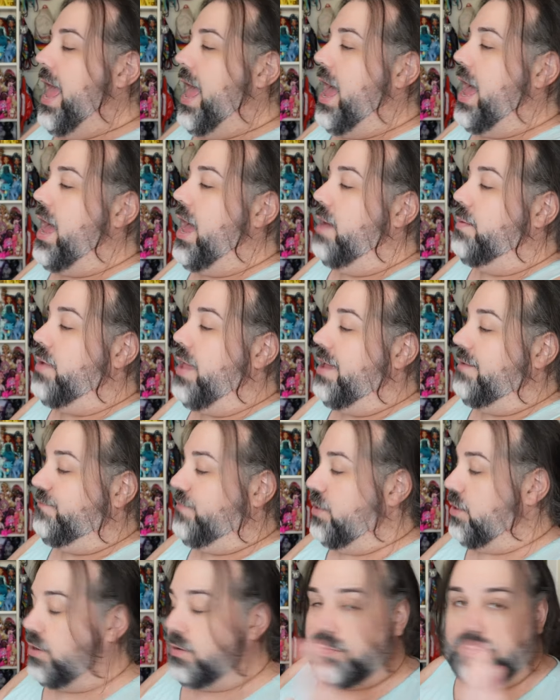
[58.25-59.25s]
Um, if
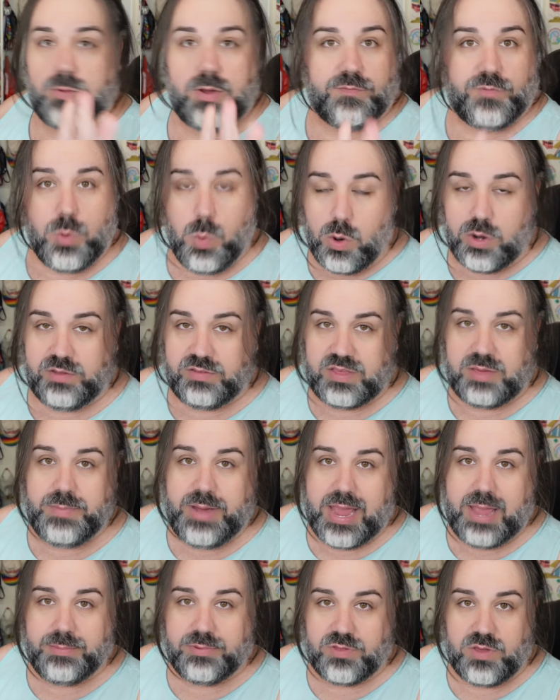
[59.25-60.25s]
you're if you want to see
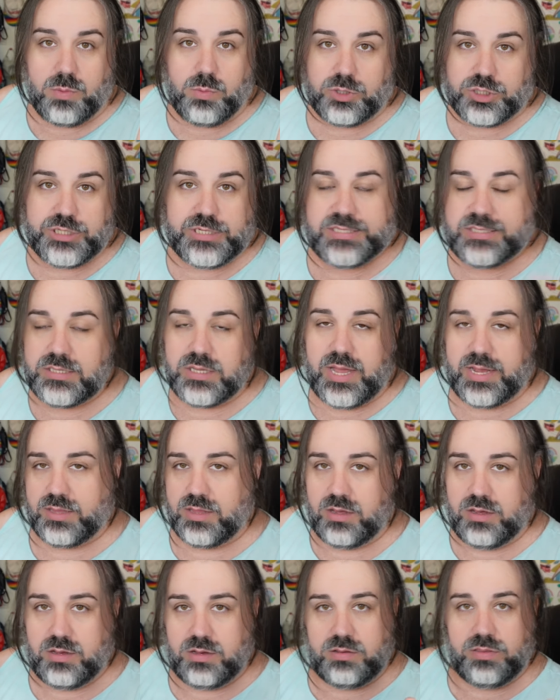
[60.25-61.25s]
my Amazon wish list and like
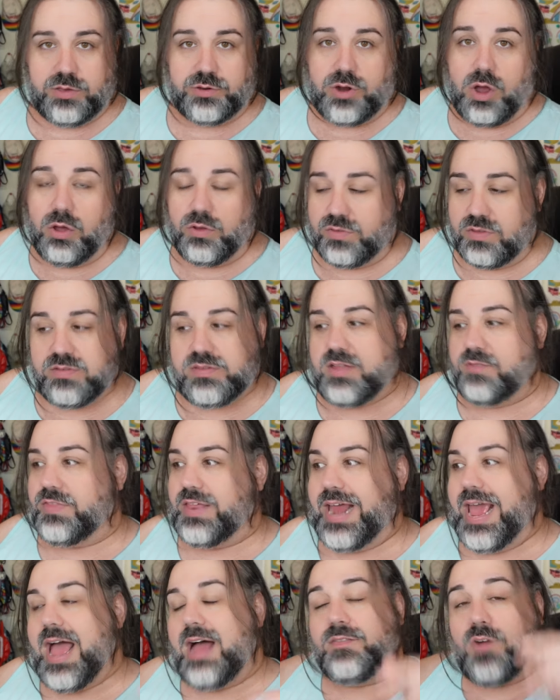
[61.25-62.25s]
the the dolls and stuff
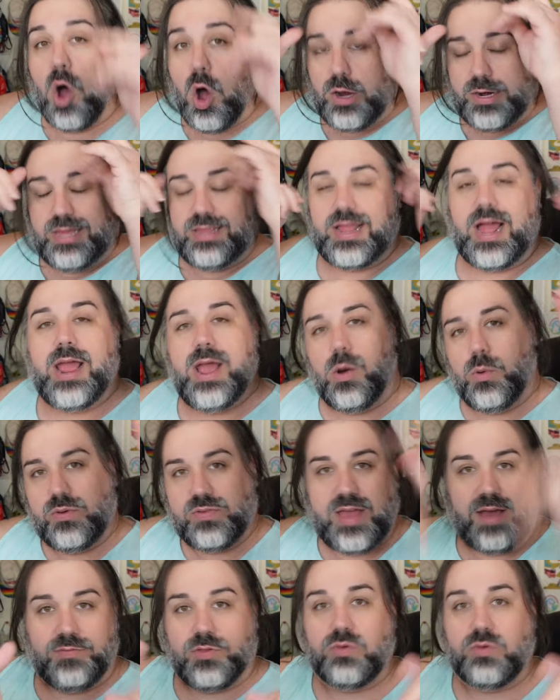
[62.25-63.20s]
that I have on it, I always have